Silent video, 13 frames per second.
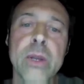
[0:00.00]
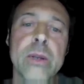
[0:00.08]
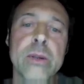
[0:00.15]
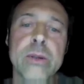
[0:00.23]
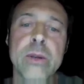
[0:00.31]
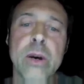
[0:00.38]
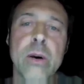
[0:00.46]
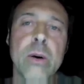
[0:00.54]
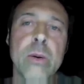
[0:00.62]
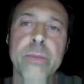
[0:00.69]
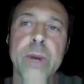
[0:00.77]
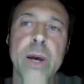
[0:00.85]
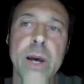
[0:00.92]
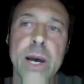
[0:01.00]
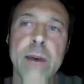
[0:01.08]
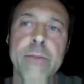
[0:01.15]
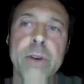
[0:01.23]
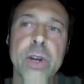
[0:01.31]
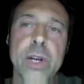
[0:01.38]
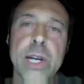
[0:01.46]
So have
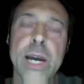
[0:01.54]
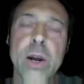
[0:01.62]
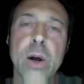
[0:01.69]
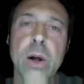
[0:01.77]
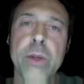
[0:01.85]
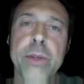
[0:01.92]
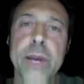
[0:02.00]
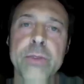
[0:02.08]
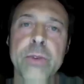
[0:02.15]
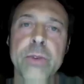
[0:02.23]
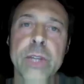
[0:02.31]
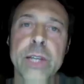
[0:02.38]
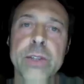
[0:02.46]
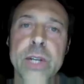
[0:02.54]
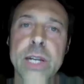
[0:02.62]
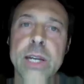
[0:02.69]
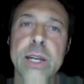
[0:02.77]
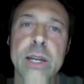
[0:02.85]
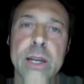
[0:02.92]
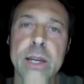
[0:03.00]
a good night all. Thanks for
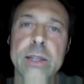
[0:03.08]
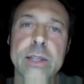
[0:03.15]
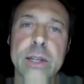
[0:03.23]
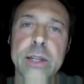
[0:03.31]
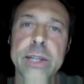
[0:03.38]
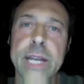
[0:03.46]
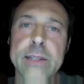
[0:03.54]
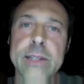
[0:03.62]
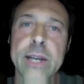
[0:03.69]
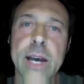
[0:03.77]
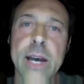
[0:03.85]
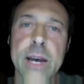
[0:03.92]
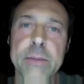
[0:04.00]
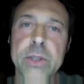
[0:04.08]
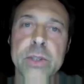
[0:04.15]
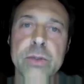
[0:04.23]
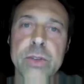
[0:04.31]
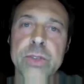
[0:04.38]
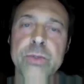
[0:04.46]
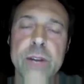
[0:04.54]
listening. Till next time, this is
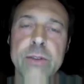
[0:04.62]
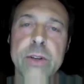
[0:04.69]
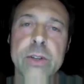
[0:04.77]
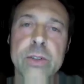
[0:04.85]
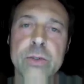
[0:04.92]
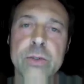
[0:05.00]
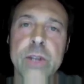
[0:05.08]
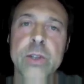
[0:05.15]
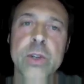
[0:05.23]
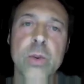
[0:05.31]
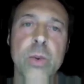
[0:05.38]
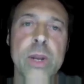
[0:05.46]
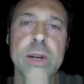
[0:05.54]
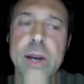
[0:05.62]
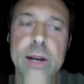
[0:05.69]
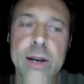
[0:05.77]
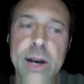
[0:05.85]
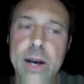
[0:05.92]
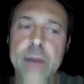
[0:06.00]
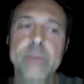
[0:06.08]
Chris Frederick,
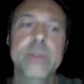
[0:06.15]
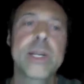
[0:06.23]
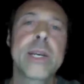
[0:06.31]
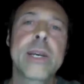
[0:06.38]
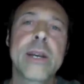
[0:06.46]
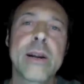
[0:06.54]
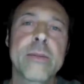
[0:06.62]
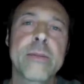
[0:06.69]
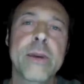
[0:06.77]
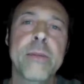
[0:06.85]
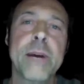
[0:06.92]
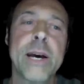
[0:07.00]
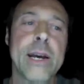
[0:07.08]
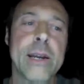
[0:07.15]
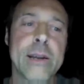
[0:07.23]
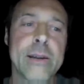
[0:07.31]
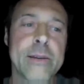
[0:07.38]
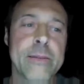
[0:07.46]
stretchtowin.com. Take care. Bye-bye.